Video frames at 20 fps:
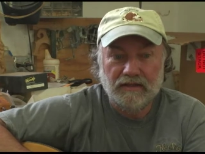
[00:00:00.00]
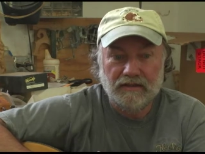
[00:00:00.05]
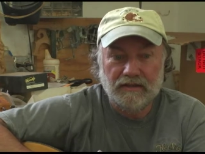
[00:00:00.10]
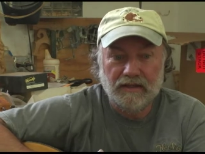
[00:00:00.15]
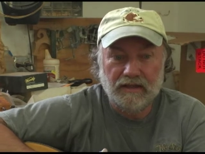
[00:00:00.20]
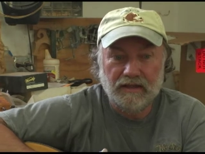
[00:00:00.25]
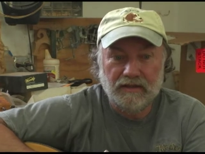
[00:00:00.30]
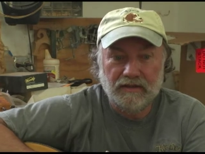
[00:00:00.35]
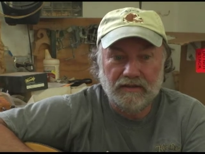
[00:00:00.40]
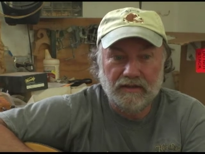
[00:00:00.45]

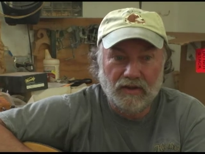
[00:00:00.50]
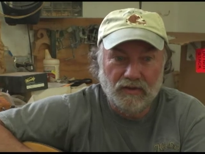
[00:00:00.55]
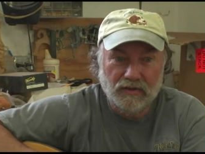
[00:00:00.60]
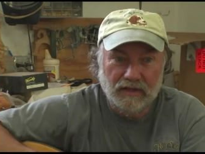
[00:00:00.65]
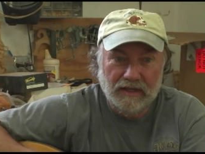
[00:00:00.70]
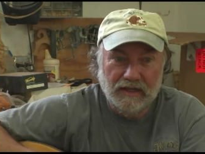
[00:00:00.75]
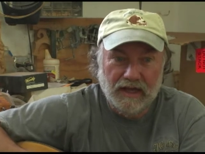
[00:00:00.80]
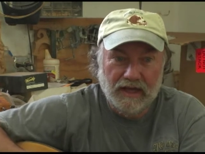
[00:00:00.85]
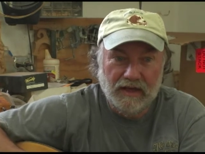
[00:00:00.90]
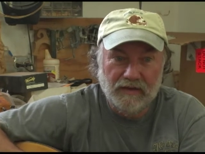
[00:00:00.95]
to
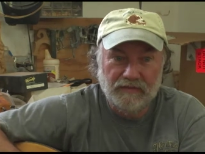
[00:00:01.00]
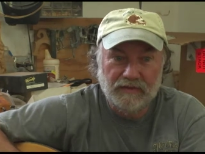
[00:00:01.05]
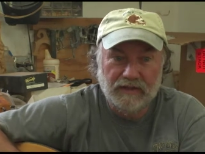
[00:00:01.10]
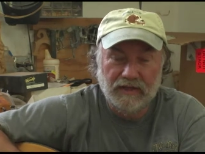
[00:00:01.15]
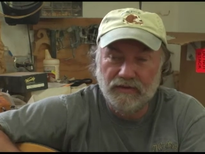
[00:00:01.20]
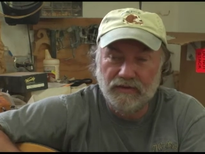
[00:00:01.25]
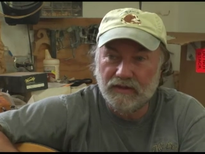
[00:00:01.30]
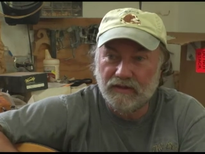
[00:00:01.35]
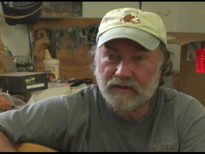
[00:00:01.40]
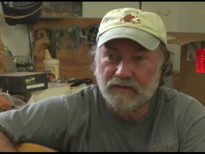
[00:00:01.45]
only have
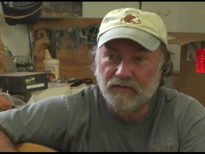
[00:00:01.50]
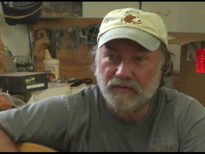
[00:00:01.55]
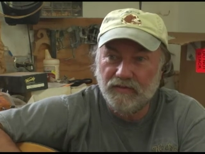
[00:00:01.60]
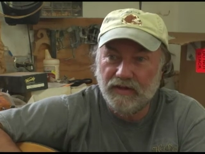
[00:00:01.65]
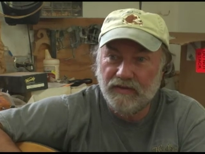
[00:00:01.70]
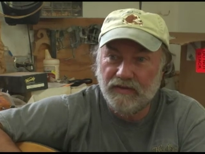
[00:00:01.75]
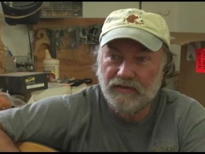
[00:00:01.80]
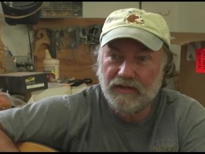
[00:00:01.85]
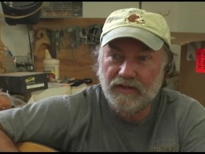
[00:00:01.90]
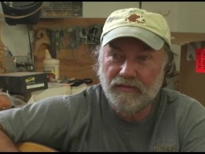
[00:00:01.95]

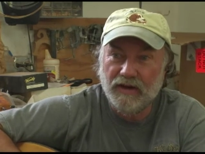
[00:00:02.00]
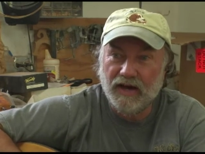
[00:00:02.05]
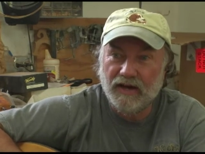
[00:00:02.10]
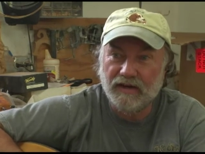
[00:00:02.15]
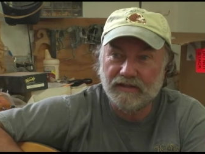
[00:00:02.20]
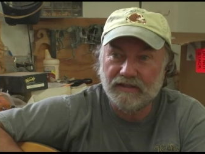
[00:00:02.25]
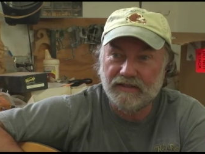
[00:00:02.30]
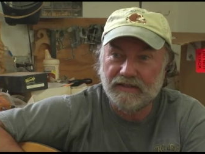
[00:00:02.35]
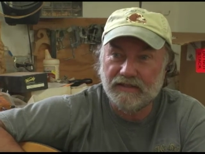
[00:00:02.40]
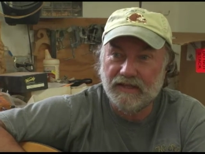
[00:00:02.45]
250
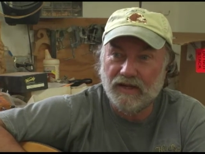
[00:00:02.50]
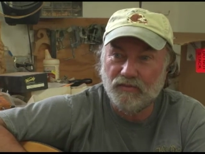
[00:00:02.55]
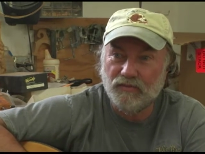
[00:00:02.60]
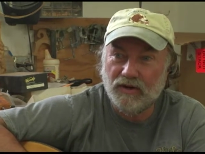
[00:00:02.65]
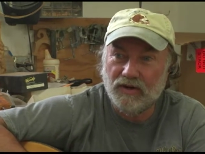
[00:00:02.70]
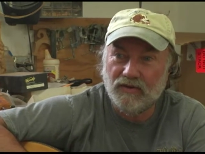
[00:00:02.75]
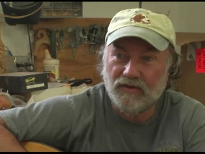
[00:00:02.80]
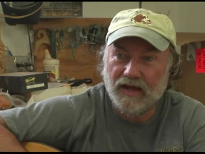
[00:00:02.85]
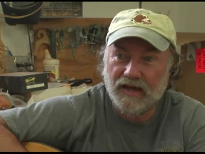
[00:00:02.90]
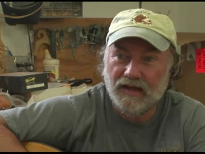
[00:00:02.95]
boxes on
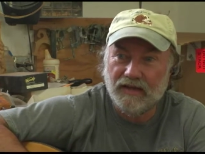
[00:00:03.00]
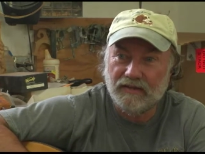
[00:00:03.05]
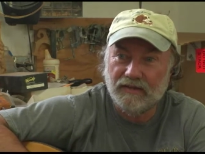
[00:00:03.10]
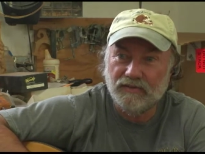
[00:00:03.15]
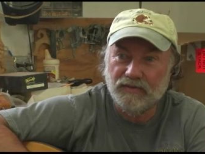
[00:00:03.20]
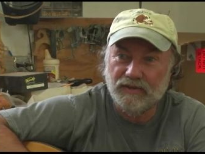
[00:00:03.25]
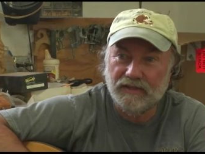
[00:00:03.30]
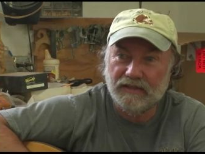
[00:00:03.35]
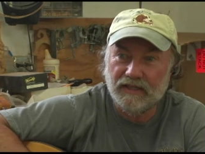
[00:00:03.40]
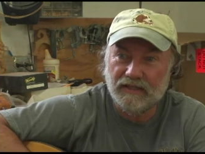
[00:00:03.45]
my route,
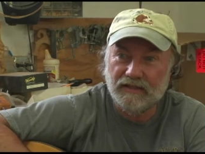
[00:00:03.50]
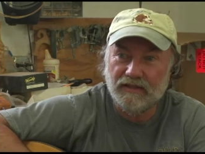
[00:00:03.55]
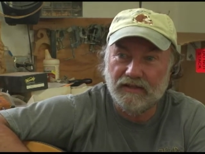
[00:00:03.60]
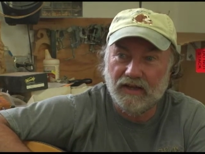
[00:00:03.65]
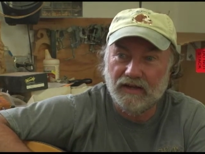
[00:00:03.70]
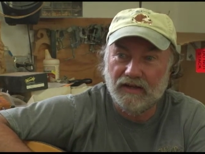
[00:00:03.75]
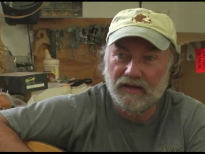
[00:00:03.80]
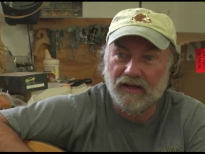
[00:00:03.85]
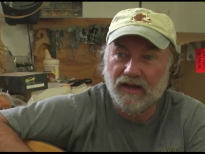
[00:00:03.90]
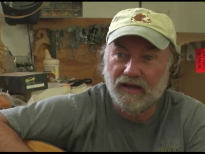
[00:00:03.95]
which that's
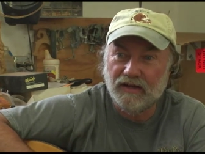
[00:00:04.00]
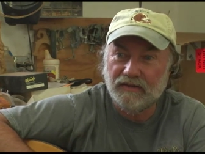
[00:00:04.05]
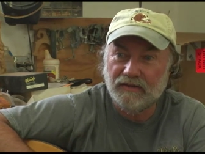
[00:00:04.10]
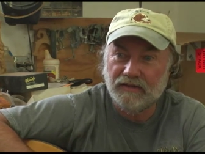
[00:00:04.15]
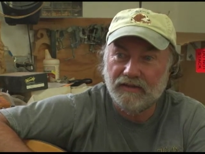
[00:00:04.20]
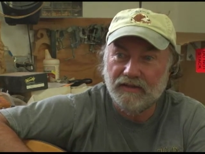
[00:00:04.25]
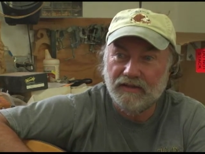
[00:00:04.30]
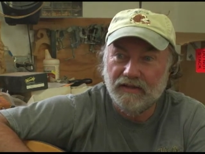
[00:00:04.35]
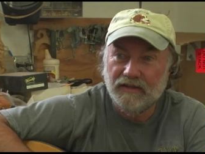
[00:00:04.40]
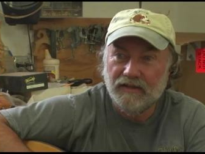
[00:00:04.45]
not a lot of,
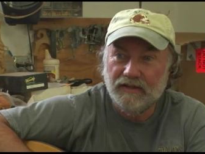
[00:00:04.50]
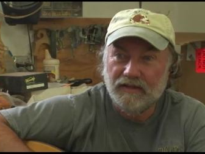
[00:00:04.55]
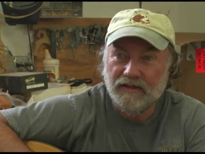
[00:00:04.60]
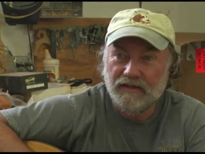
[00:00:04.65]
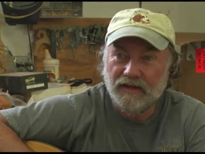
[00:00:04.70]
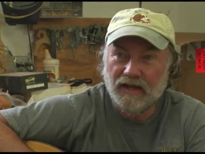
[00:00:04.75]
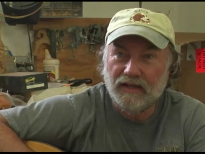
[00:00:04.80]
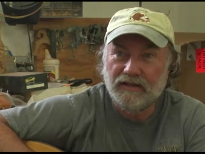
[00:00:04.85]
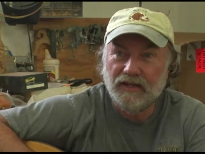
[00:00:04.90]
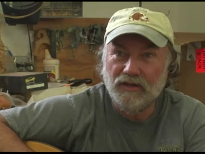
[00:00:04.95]

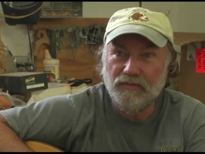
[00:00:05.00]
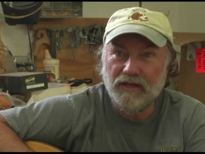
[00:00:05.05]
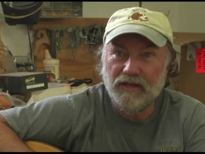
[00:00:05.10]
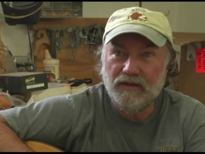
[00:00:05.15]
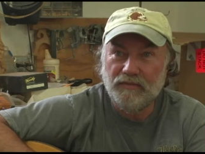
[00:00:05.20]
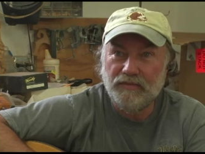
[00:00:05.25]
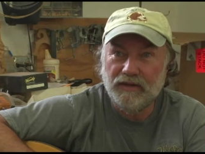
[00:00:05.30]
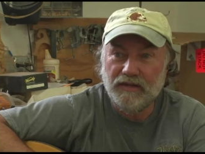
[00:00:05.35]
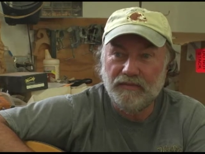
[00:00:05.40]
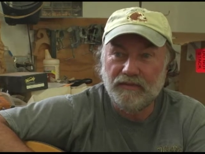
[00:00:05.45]
not too many
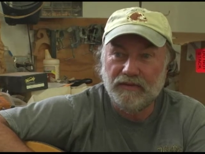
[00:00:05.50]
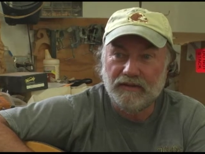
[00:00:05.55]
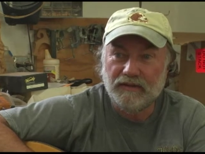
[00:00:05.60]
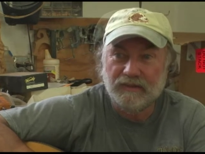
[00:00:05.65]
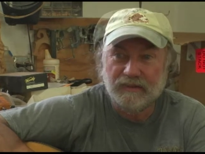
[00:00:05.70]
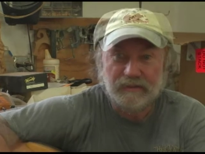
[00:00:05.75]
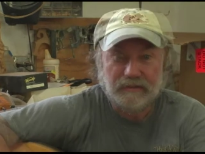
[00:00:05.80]
people.